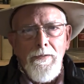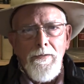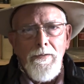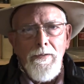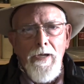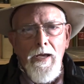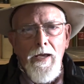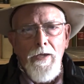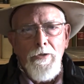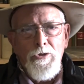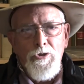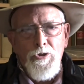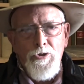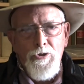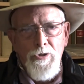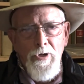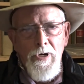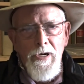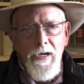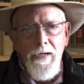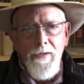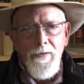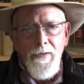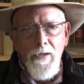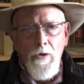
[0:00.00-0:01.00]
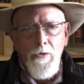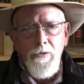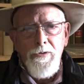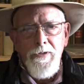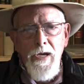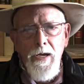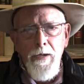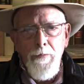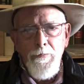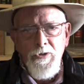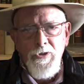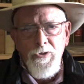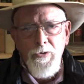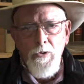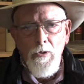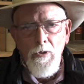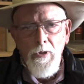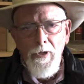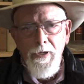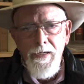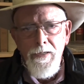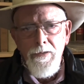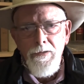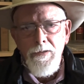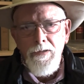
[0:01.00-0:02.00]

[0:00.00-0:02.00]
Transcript: as she, their teamster, leans